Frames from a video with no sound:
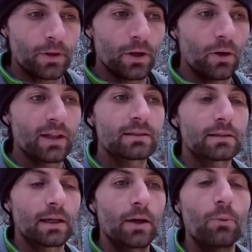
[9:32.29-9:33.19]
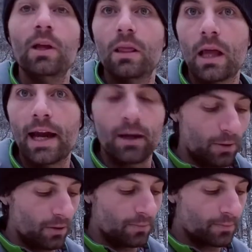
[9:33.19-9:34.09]
know, it's
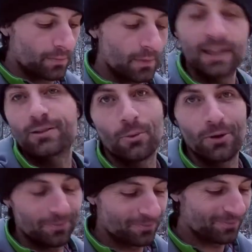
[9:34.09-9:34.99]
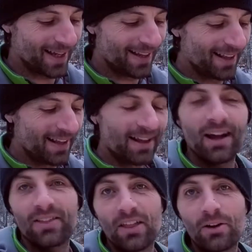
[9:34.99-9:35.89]
reliable. That's the word.
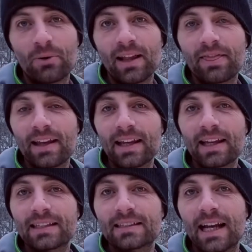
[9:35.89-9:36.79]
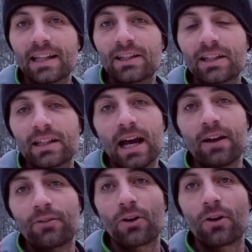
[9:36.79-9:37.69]
Another great thing is that you can
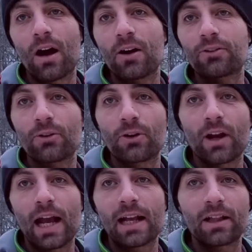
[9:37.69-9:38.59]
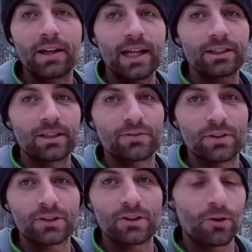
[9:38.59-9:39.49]
have also your inclination of
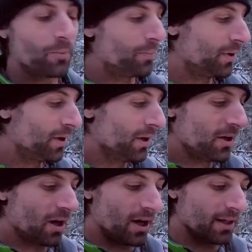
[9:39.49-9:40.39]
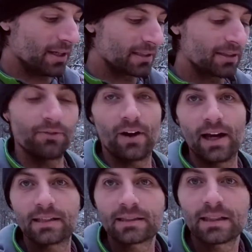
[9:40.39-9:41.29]
the slope on this
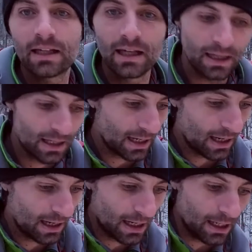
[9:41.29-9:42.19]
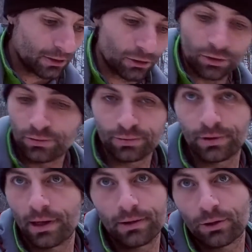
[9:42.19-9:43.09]
device to
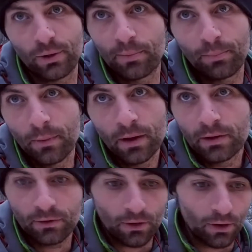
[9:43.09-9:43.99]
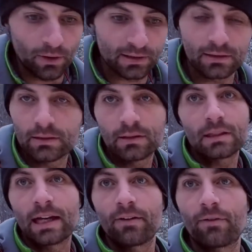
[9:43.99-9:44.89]
the degree, so it's
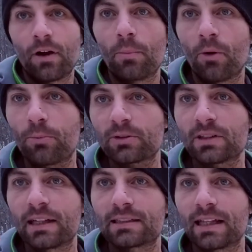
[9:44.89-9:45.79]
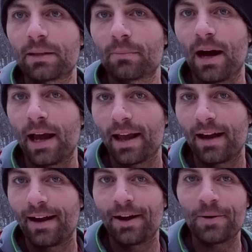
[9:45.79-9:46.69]
kind of more precise than
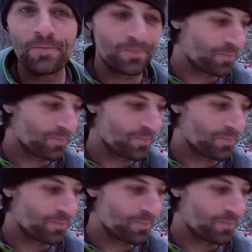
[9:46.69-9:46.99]
my